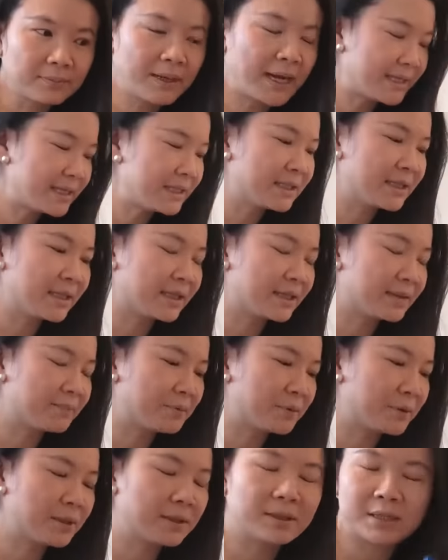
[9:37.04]
but I did take
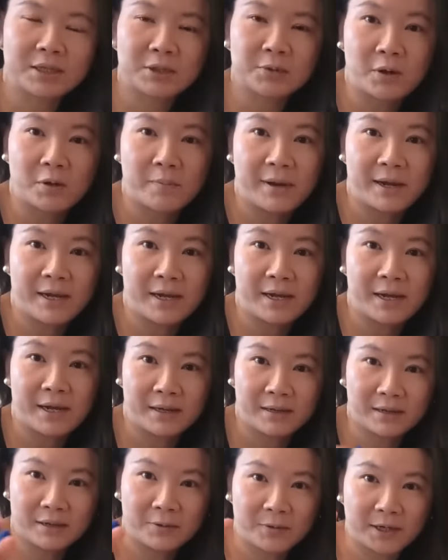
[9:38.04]
put this one on my
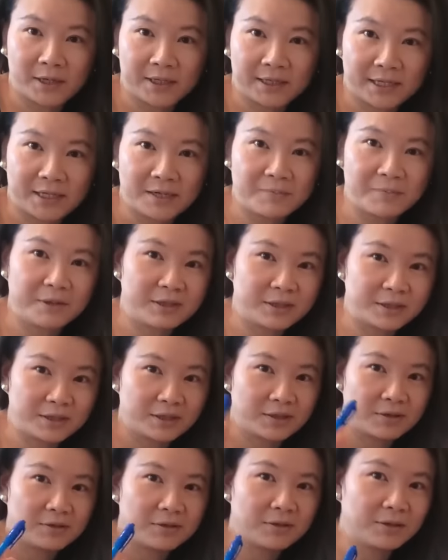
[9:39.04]
head. I want to take in picture
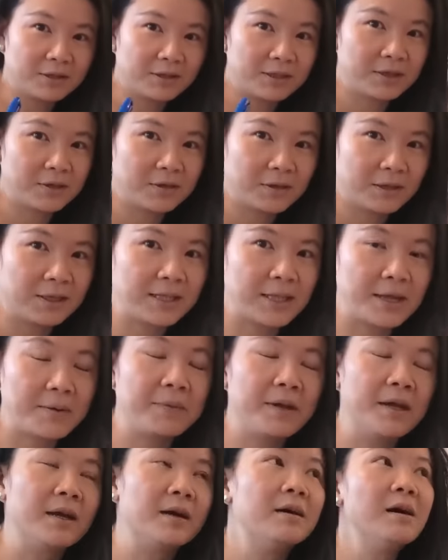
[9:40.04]
though. You see on the
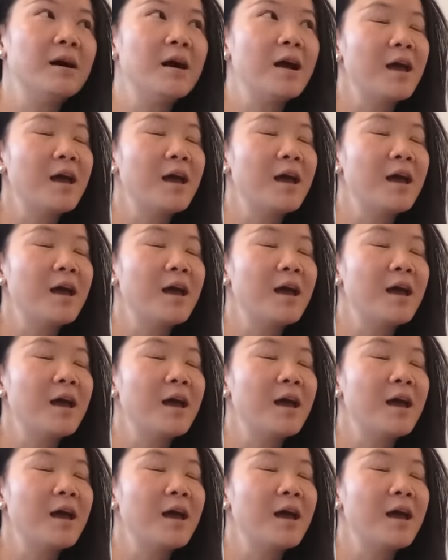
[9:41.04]
thumbnail.